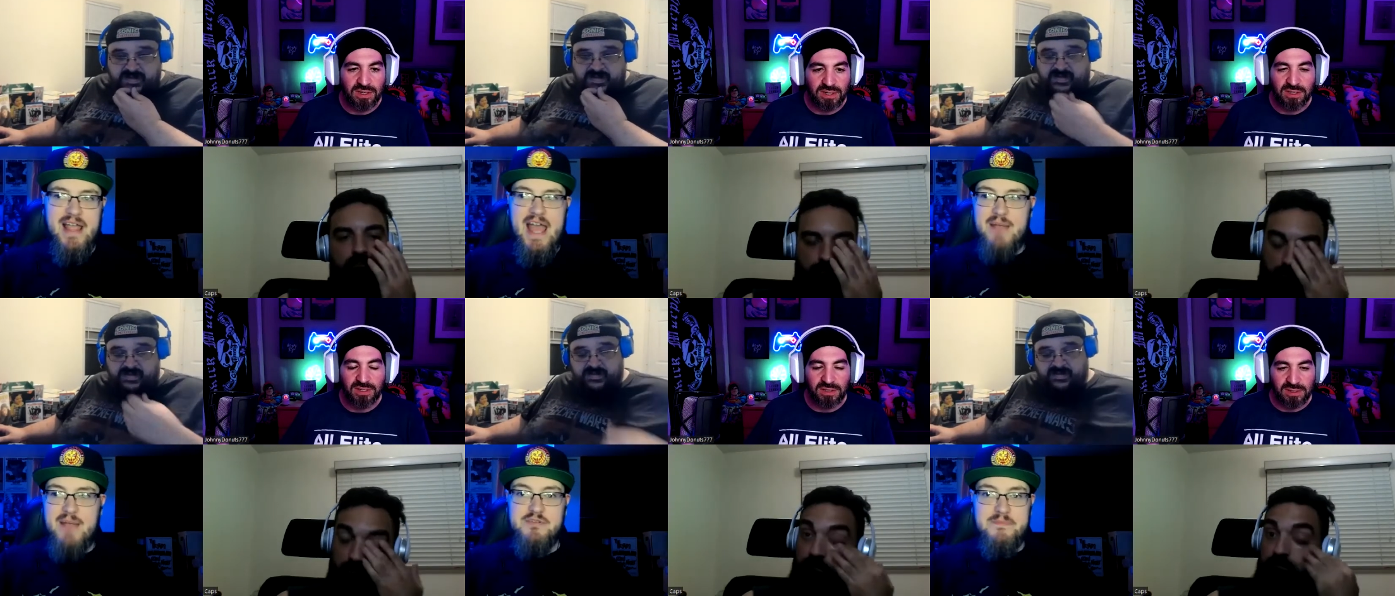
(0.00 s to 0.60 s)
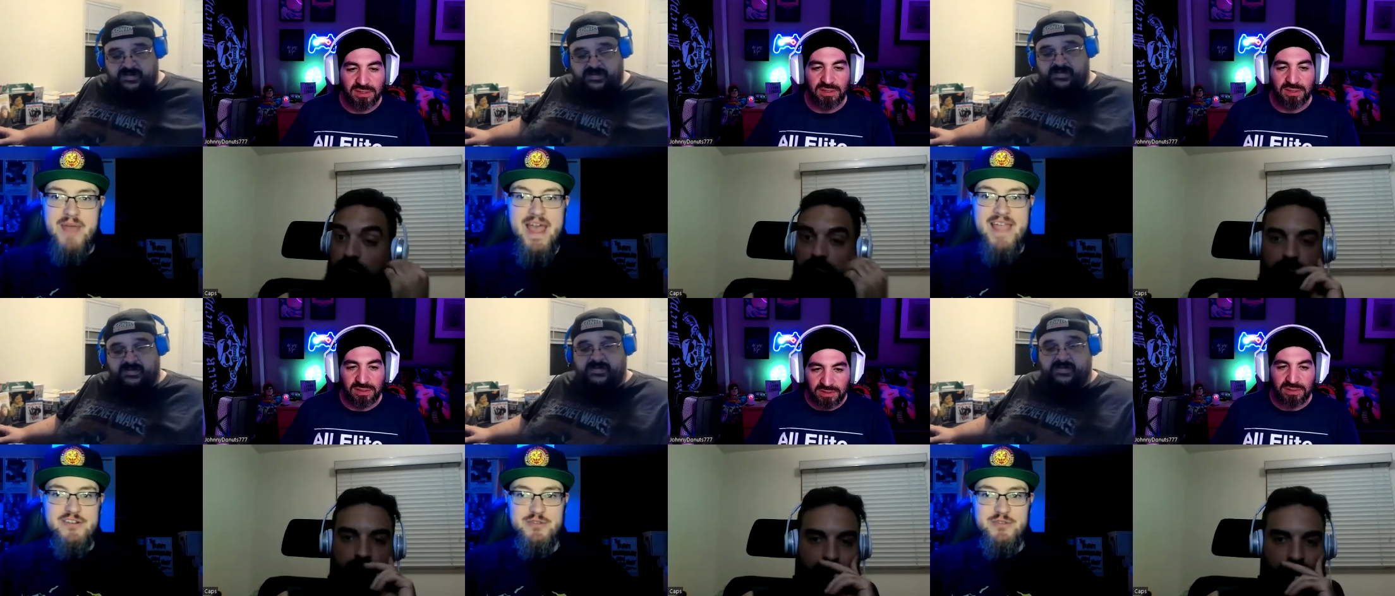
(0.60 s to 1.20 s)
Speaker 1: absolute bangers
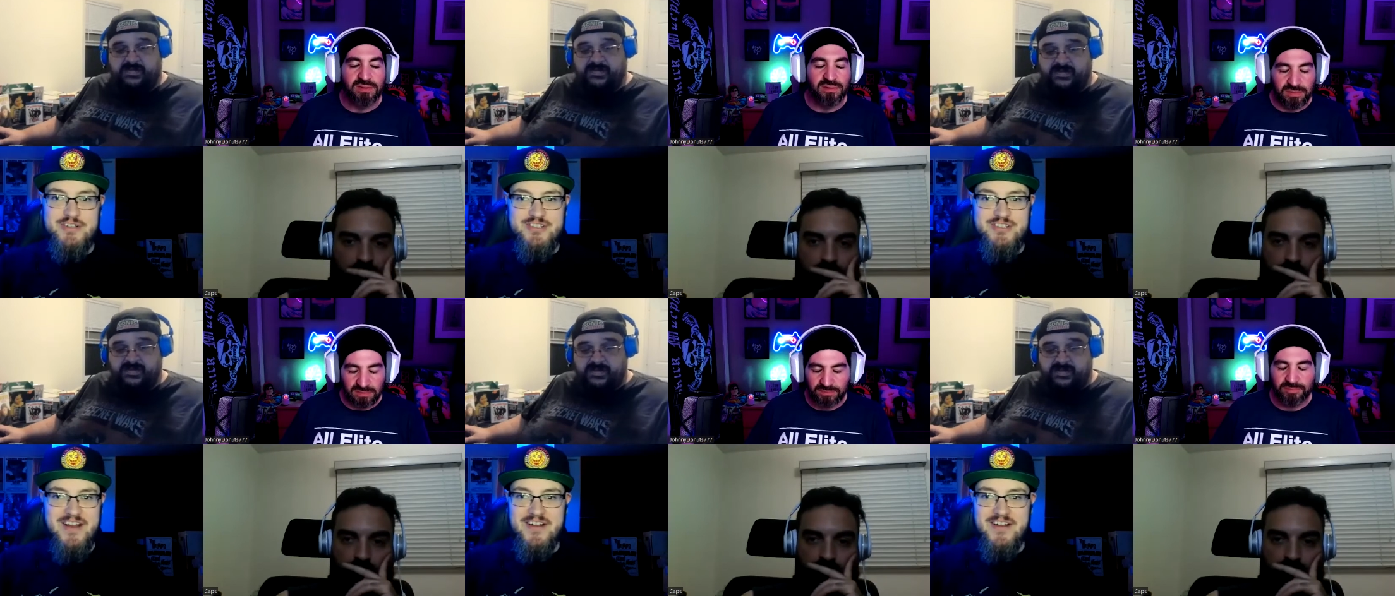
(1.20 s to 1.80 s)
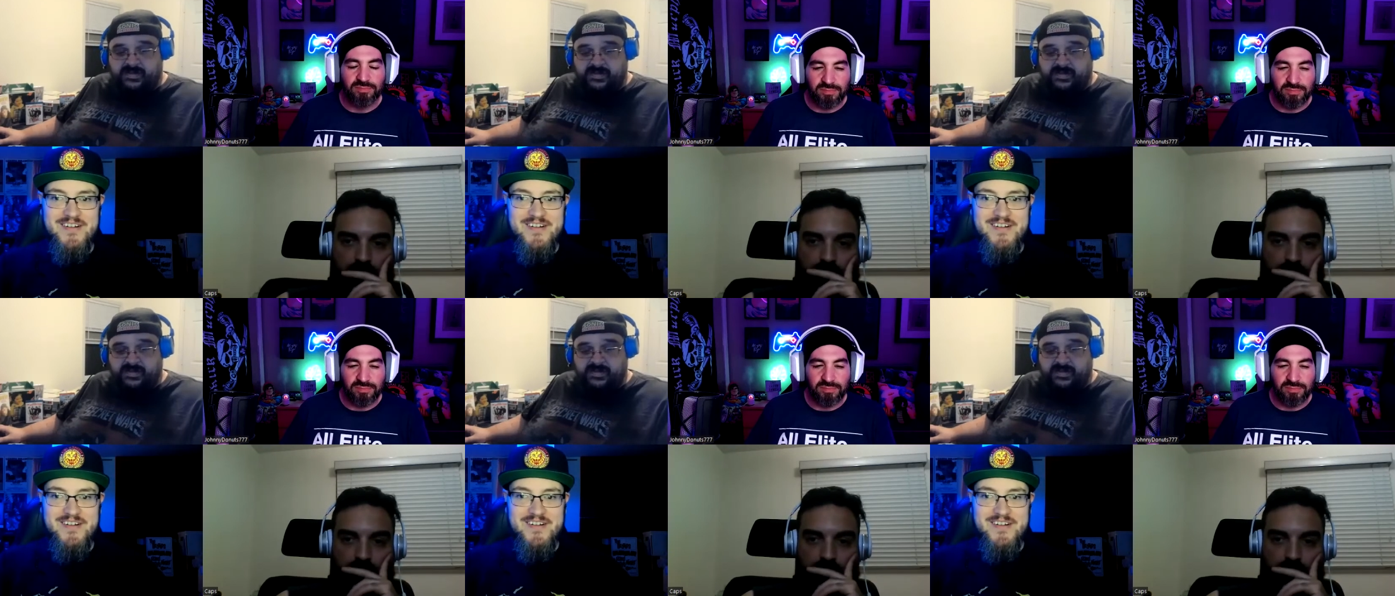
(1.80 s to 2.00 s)
with Chris Jericho,